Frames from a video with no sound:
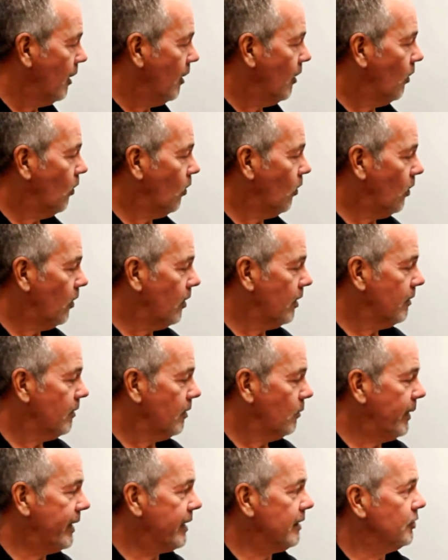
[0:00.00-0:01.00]
or
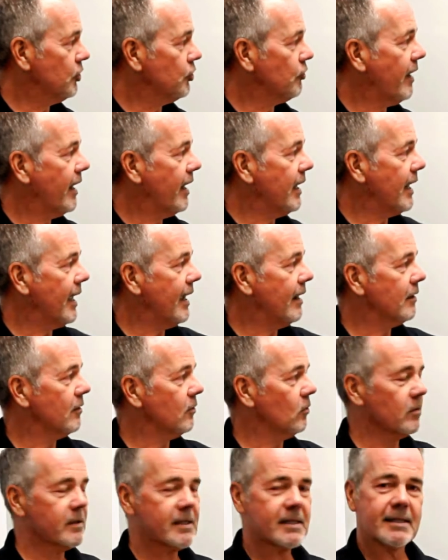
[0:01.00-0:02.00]
we can trade out
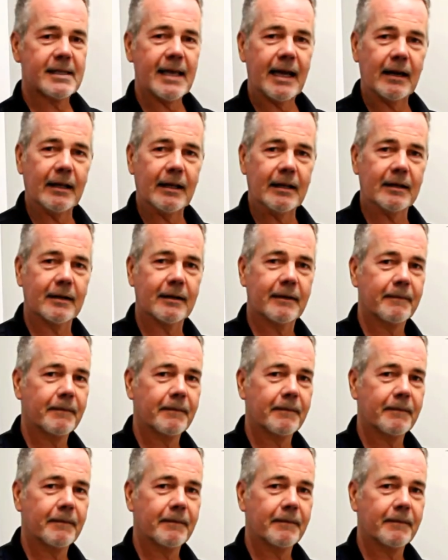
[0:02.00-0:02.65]
or sell it.